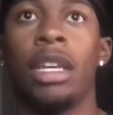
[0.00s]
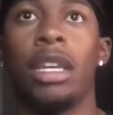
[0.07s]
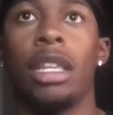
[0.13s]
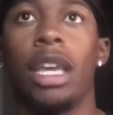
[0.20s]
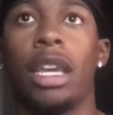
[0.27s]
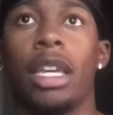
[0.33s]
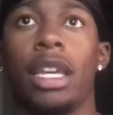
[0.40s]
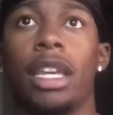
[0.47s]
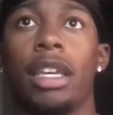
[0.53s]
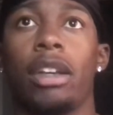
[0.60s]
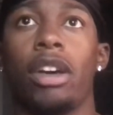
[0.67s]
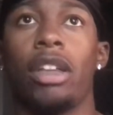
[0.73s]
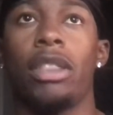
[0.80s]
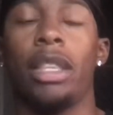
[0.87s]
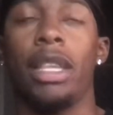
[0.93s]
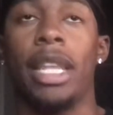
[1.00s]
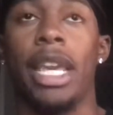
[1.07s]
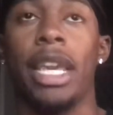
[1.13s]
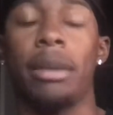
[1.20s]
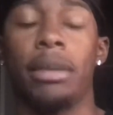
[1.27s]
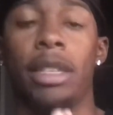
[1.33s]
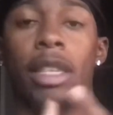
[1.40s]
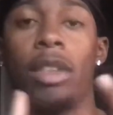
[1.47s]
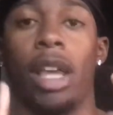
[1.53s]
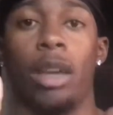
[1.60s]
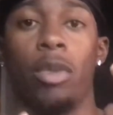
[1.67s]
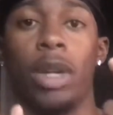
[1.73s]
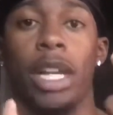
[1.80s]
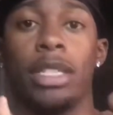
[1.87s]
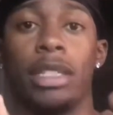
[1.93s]
Like the layup, like
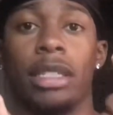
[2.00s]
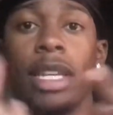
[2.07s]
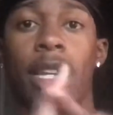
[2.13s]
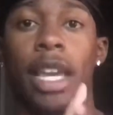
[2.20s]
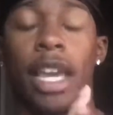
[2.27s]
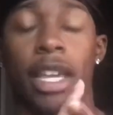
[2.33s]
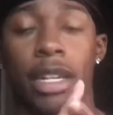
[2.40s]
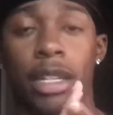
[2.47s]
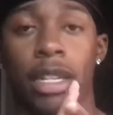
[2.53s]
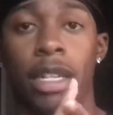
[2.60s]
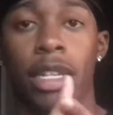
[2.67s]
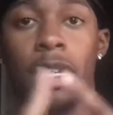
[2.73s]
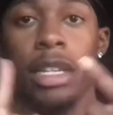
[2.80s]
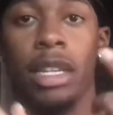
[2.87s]
what I just said, handling,